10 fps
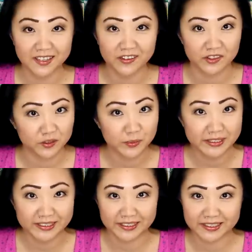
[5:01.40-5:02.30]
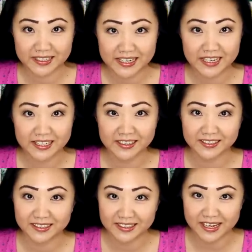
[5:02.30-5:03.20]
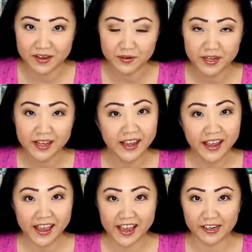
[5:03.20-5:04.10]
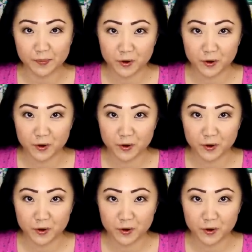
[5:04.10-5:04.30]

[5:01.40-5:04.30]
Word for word: on the Sweet 16 sit down and I